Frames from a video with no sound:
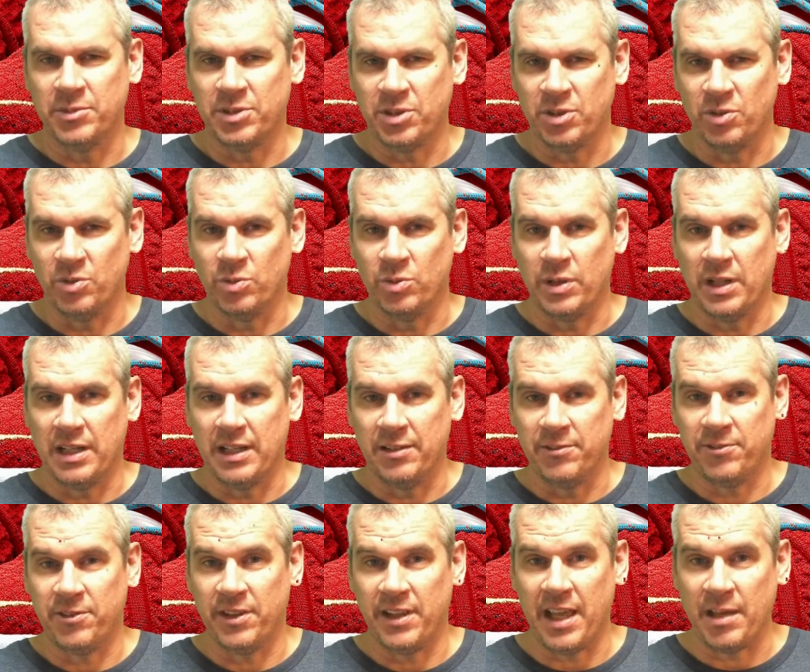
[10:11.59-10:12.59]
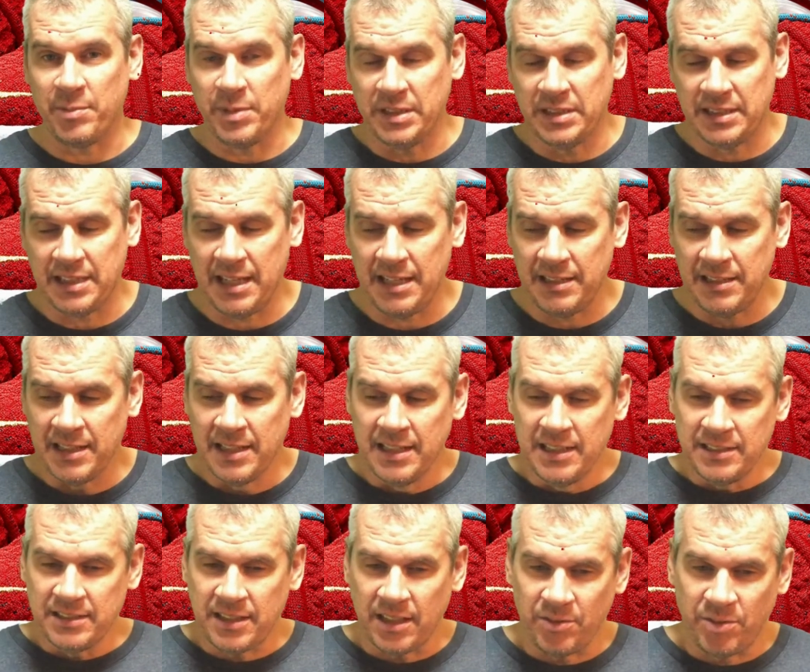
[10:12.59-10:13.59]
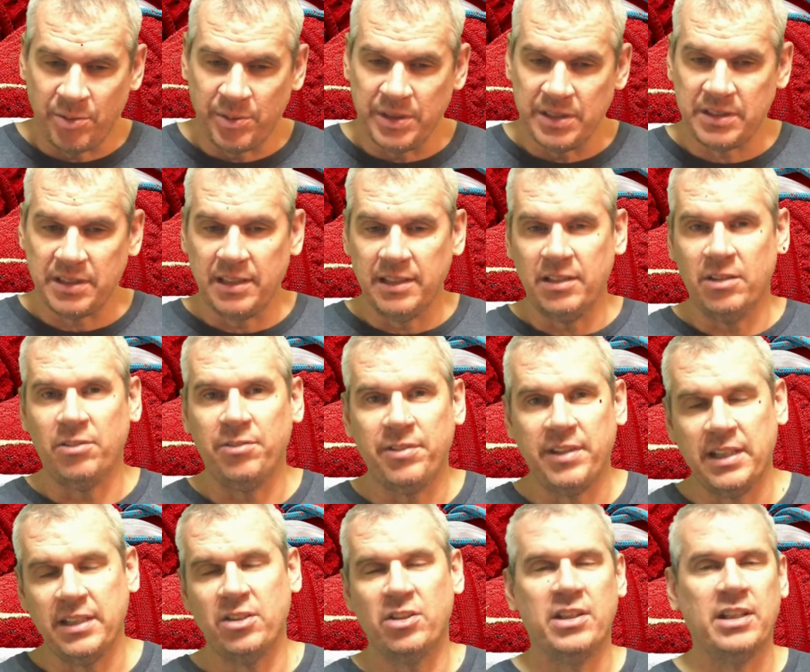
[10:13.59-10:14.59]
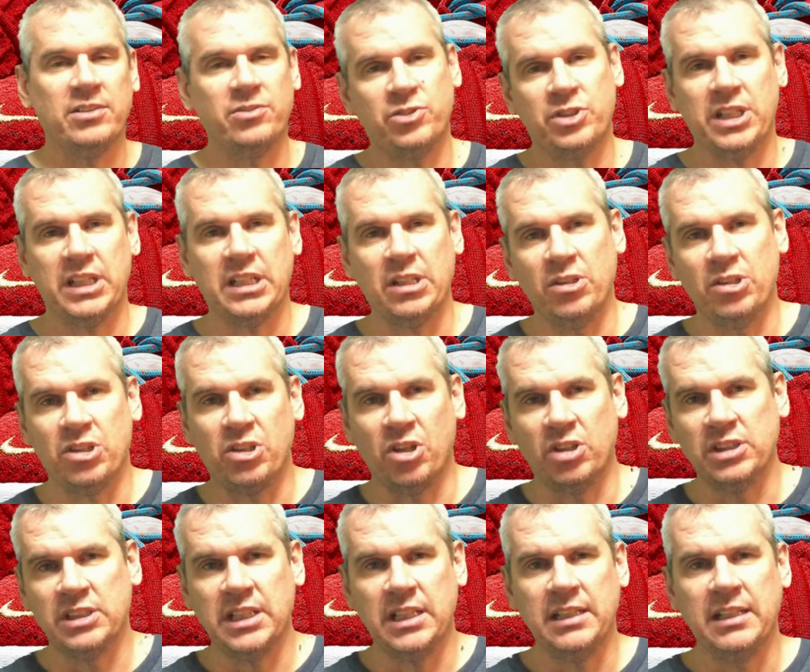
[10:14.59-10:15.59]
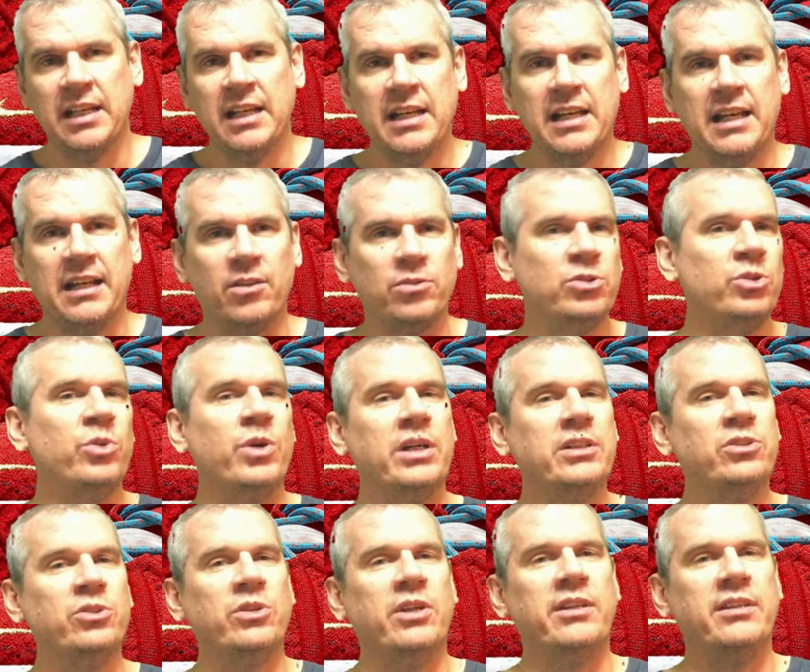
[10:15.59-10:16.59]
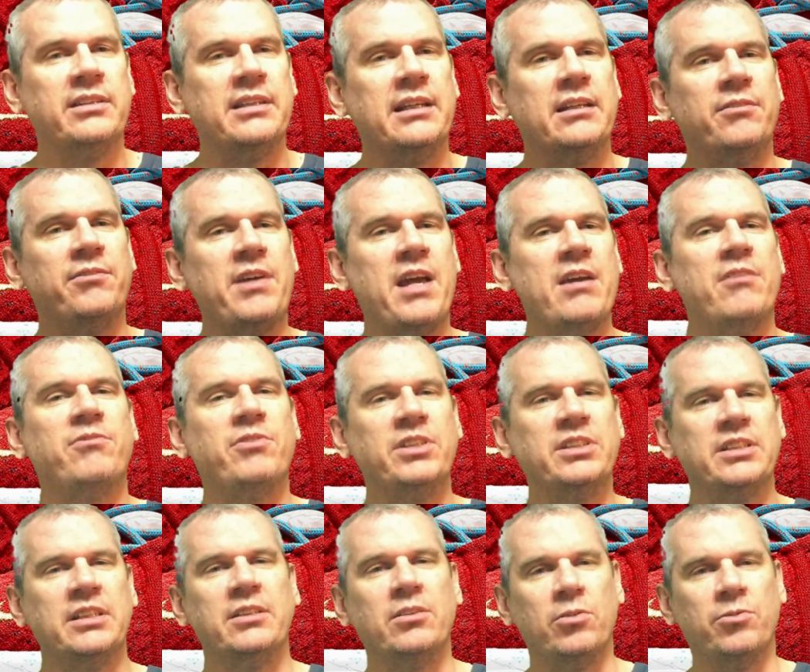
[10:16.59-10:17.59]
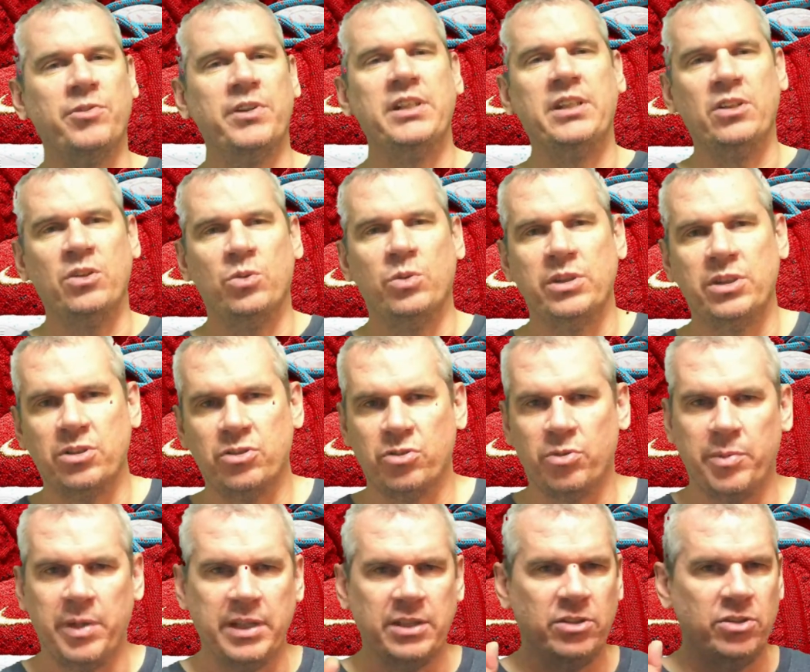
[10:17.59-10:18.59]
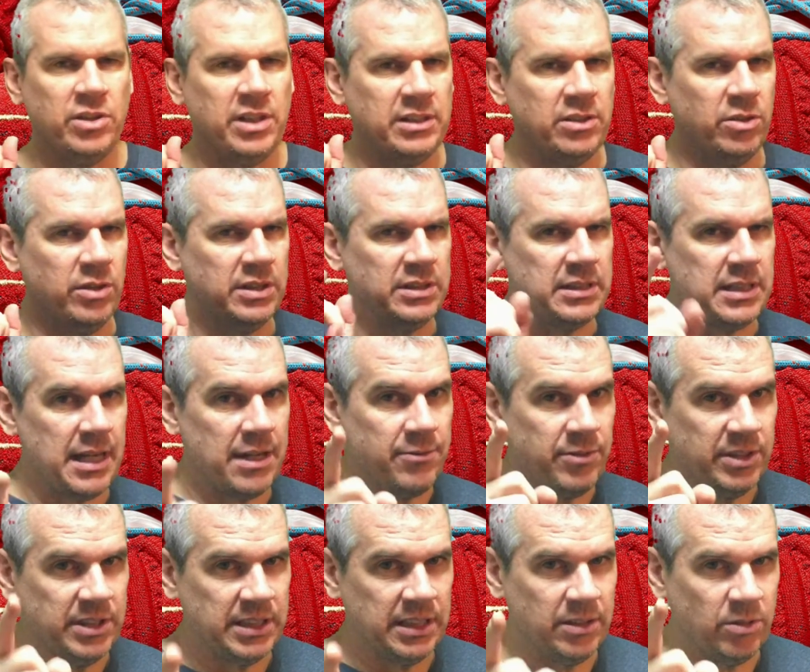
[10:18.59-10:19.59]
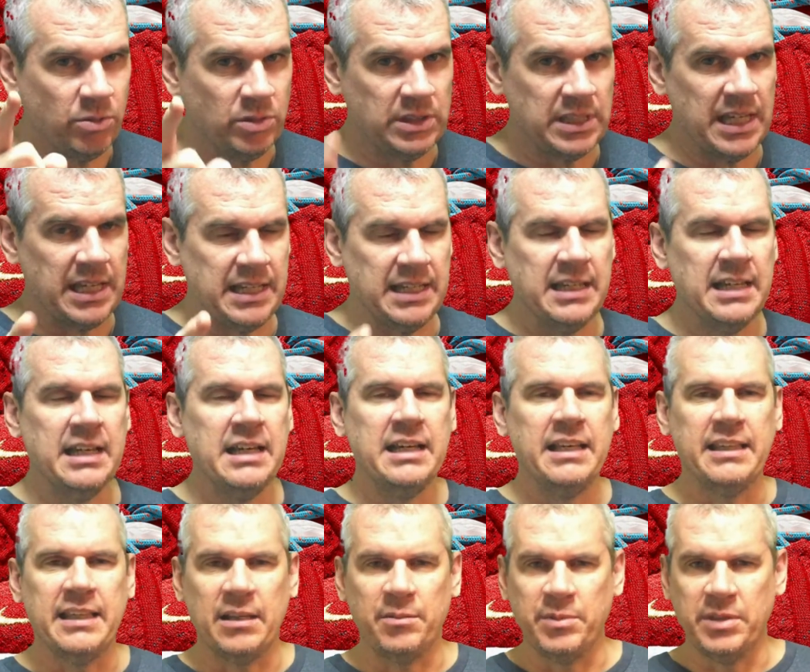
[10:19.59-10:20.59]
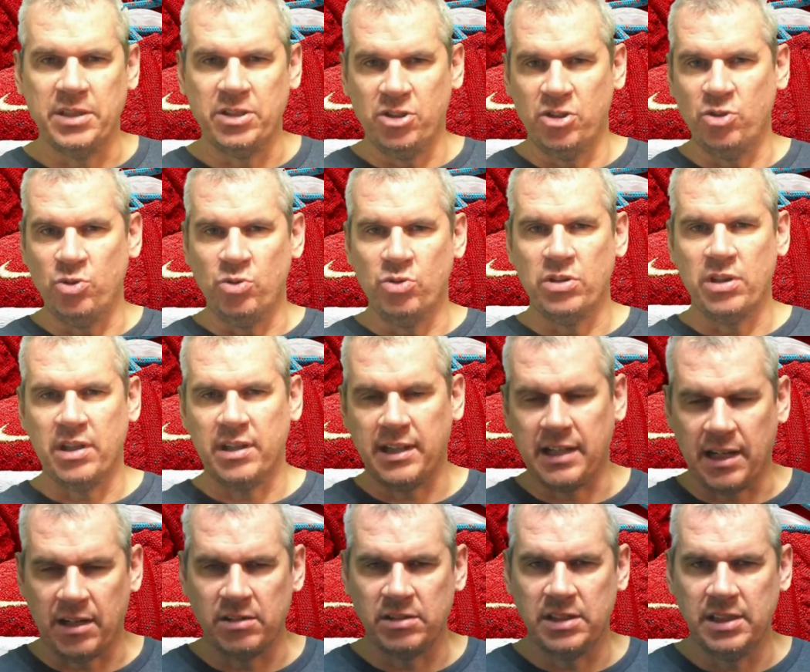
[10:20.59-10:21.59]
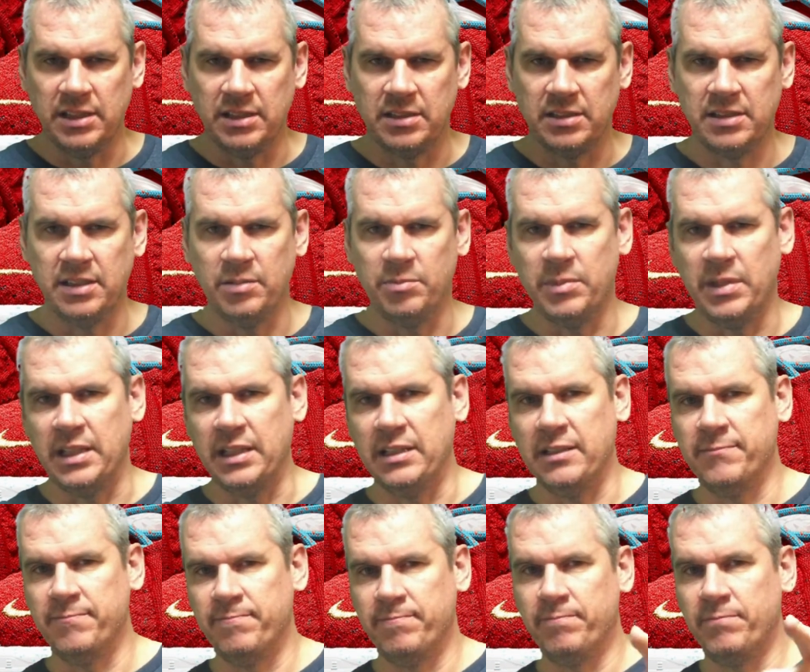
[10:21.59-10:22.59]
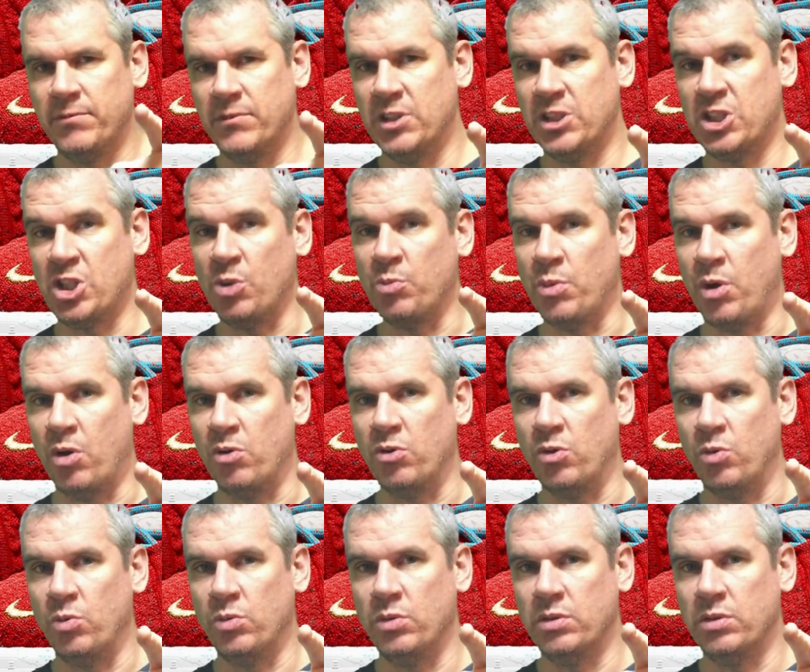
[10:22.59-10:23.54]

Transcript: So for that being said, it's time for me to sign off. Thank you guys for checking out the content, and I'll do what I do at the end of every single video, which is remind you I do this every single day, and that means you are guaranteed to see me tomorrow.